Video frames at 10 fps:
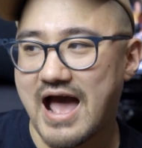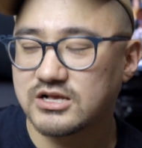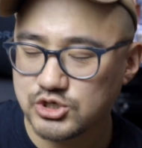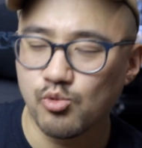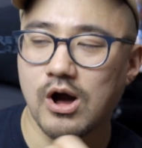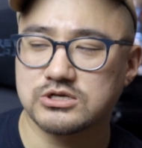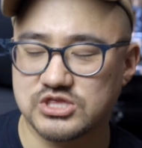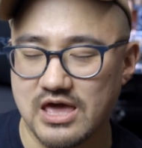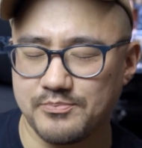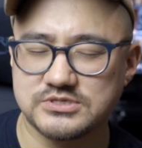as you watch
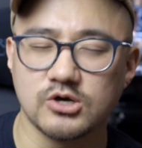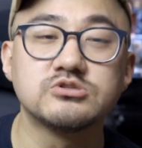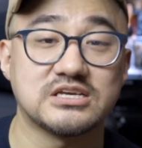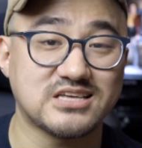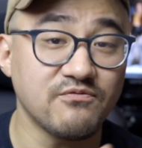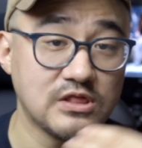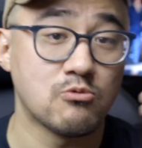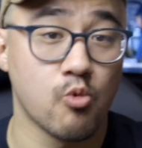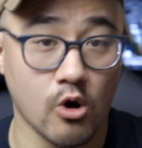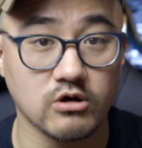the episodes, it definitely
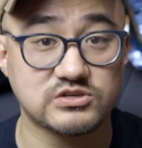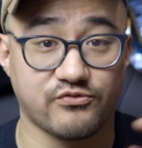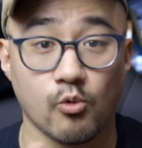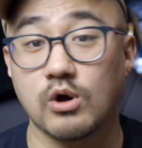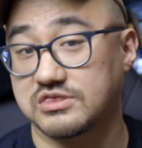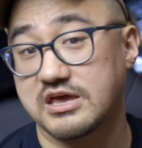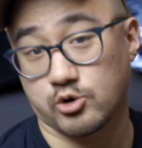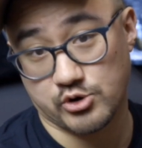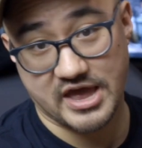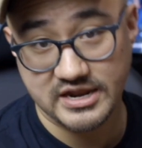works for what they
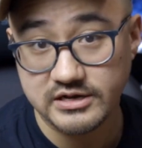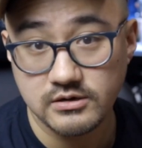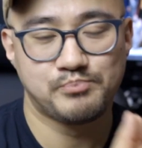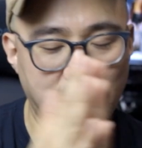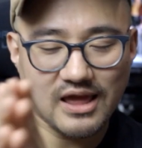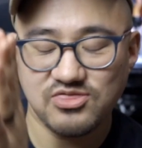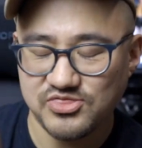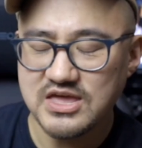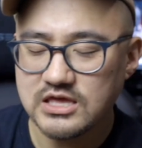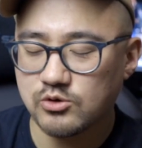created, but I
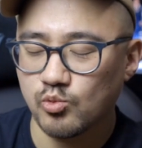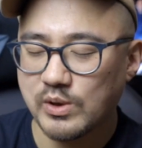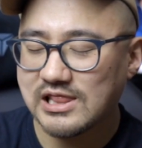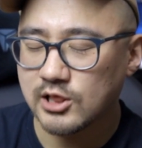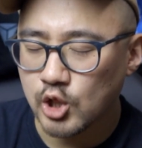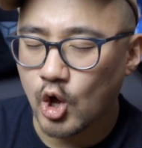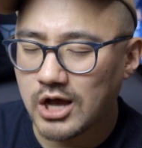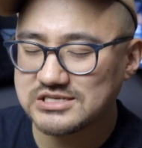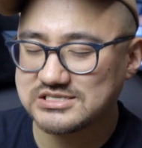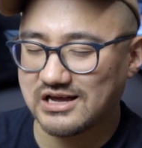think we
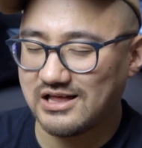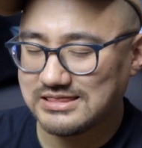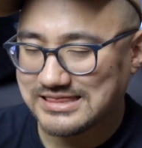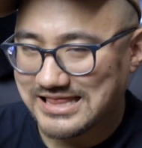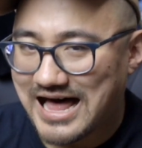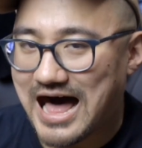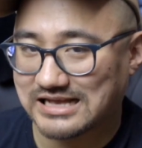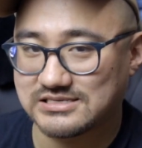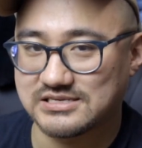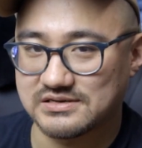lost a
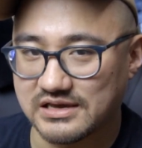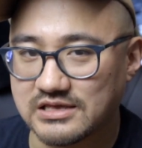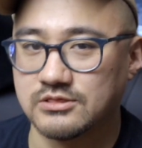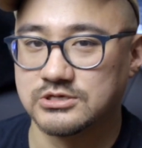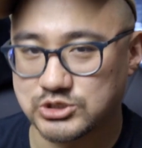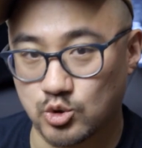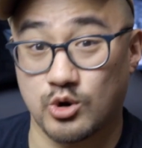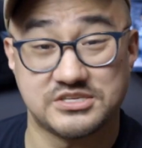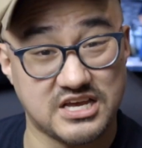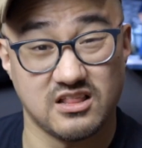lot in the
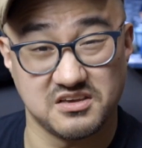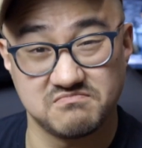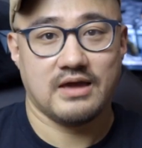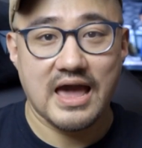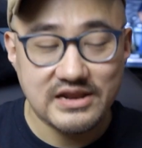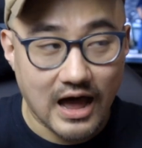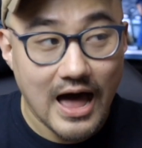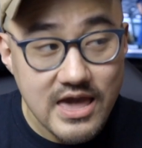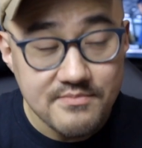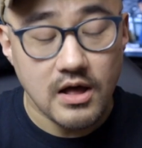storytelling. And
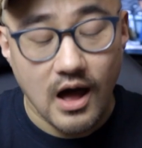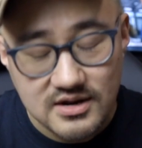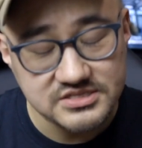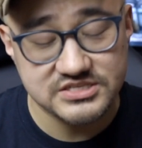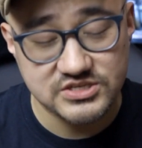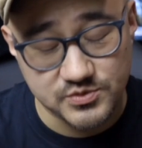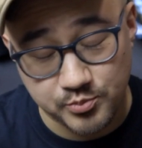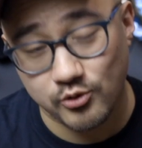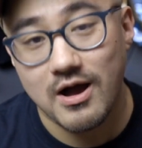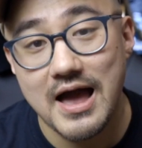I am honestly
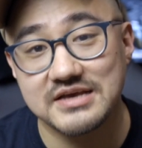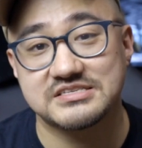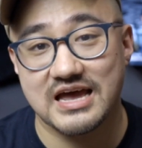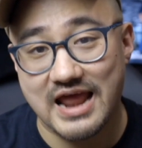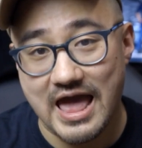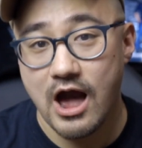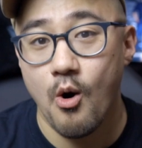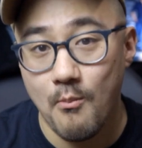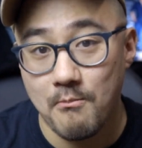surprised at how